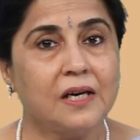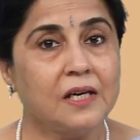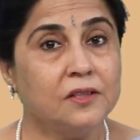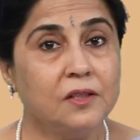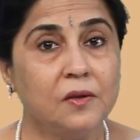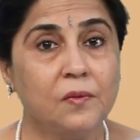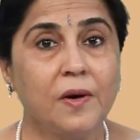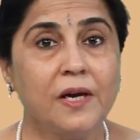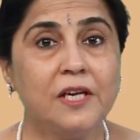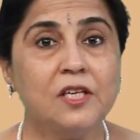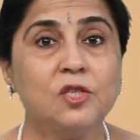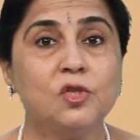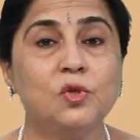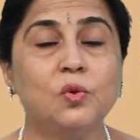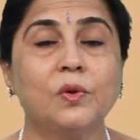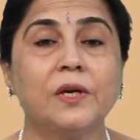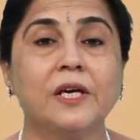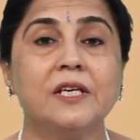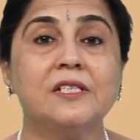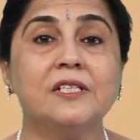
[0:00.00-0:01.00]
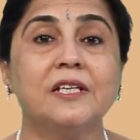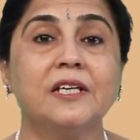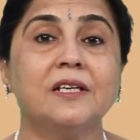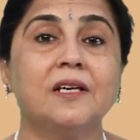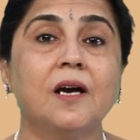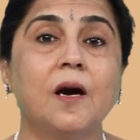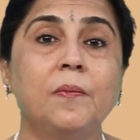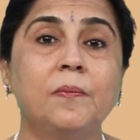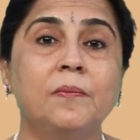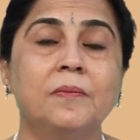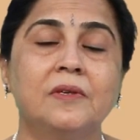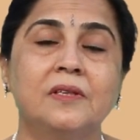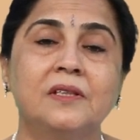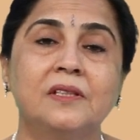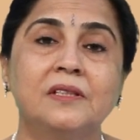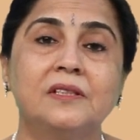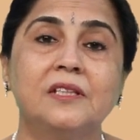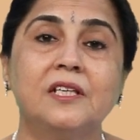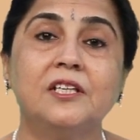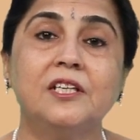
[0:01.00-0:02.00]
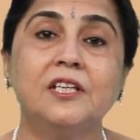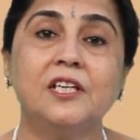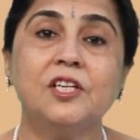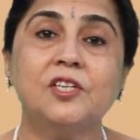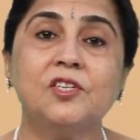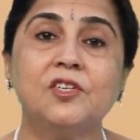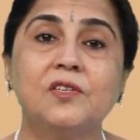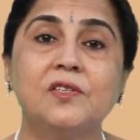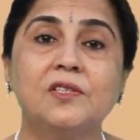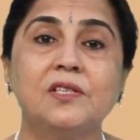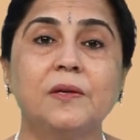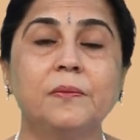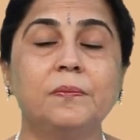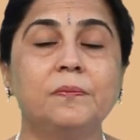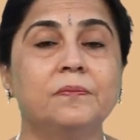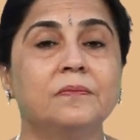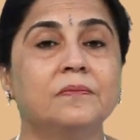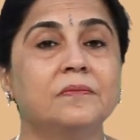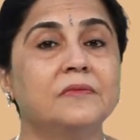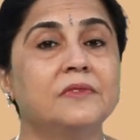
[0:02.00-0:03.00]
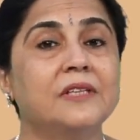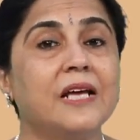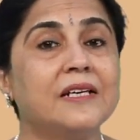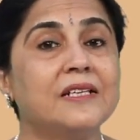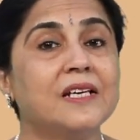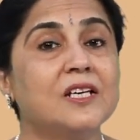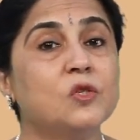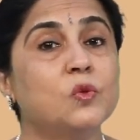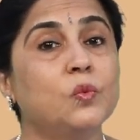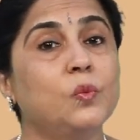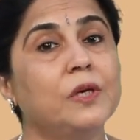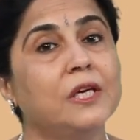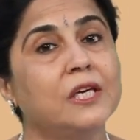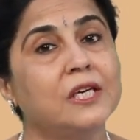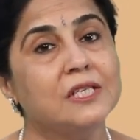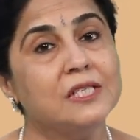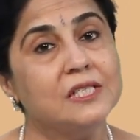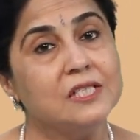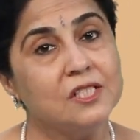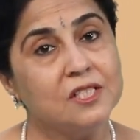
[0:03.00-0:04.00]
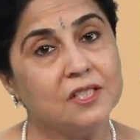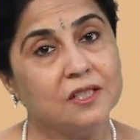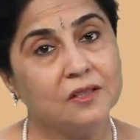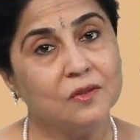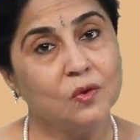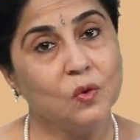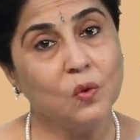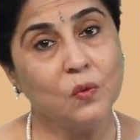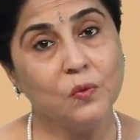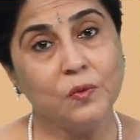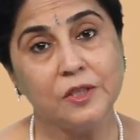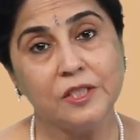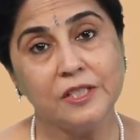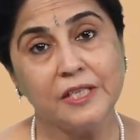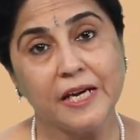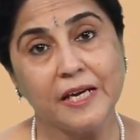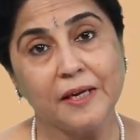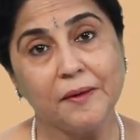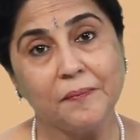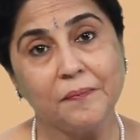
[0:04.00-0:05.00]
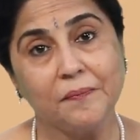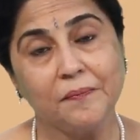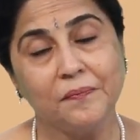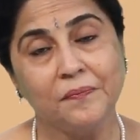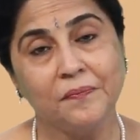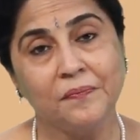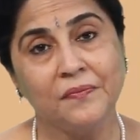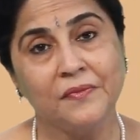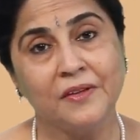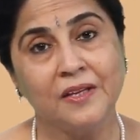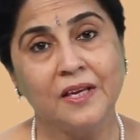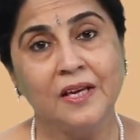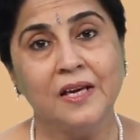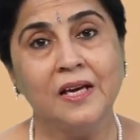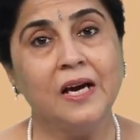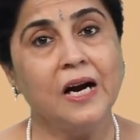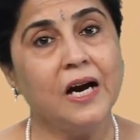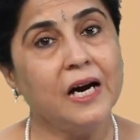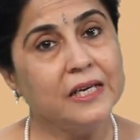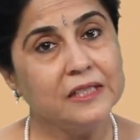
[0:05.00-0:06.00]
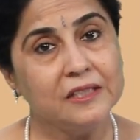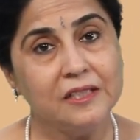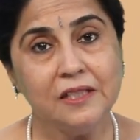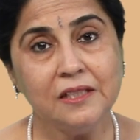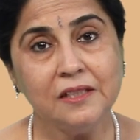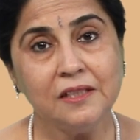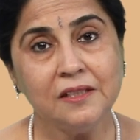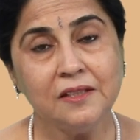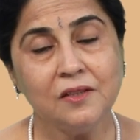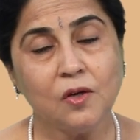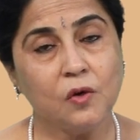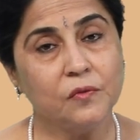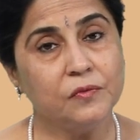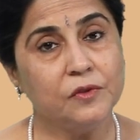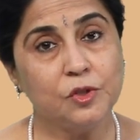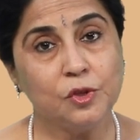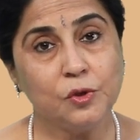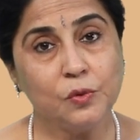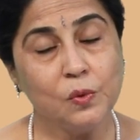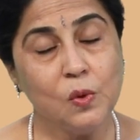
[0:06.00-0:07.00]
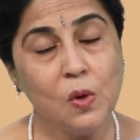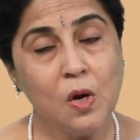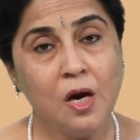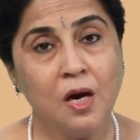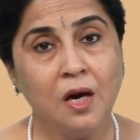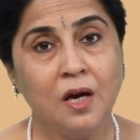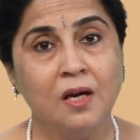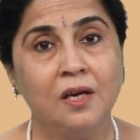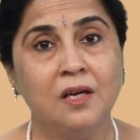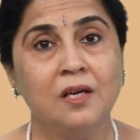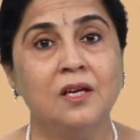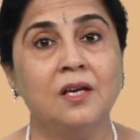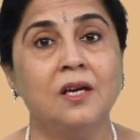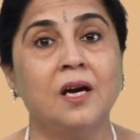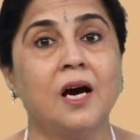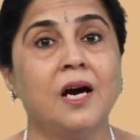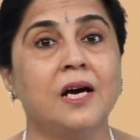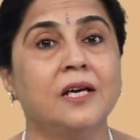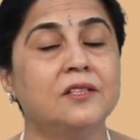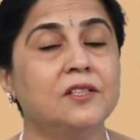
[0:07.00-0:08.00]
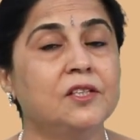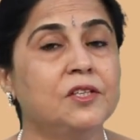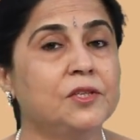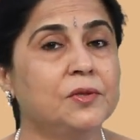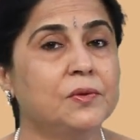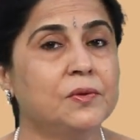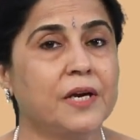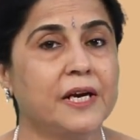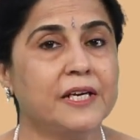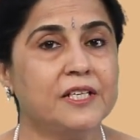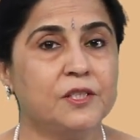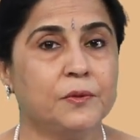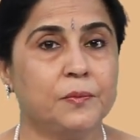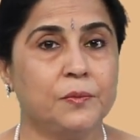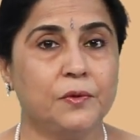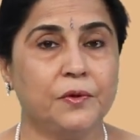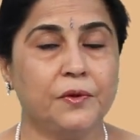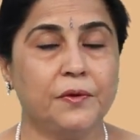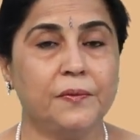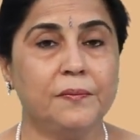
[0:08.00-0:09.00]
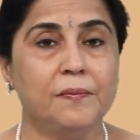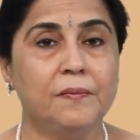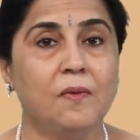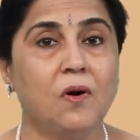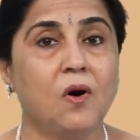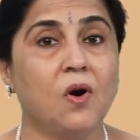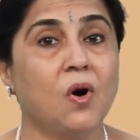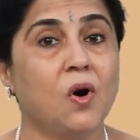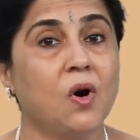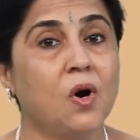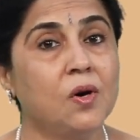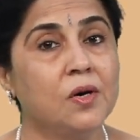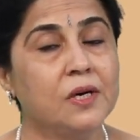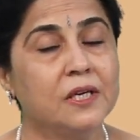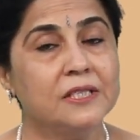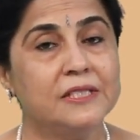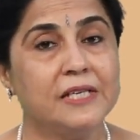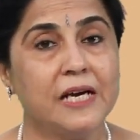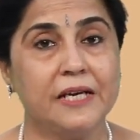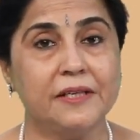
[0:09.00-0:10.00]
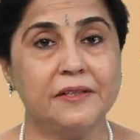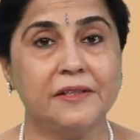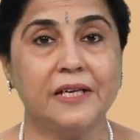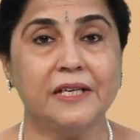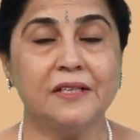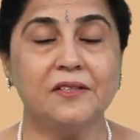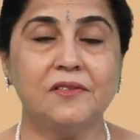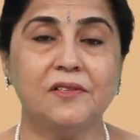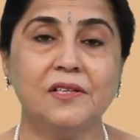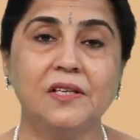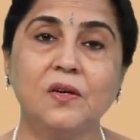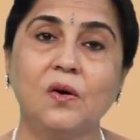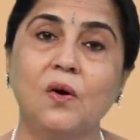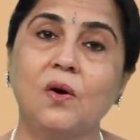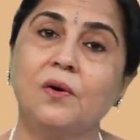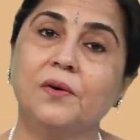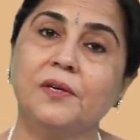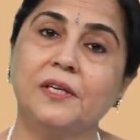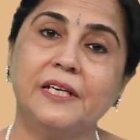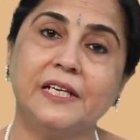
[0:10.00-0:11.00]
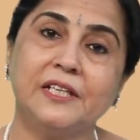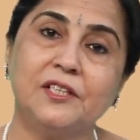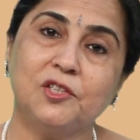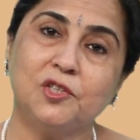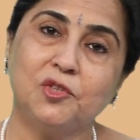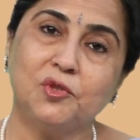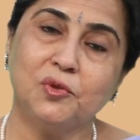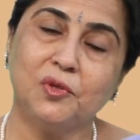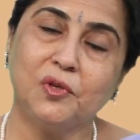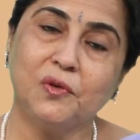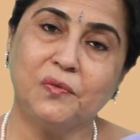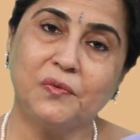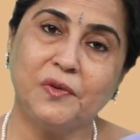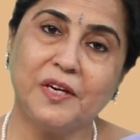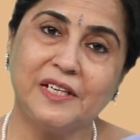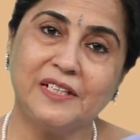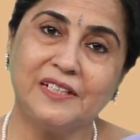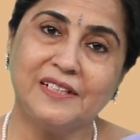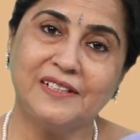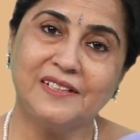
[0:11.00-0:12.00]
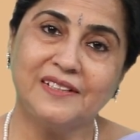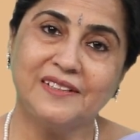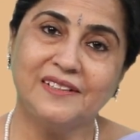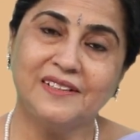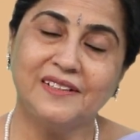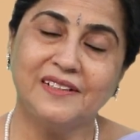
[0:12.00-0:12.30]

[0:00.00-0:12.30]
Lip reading: Otherwise, you can take up the relationship that has weakened over time. Either of the two, either you write a poem or a diary entry or a letter to your friend.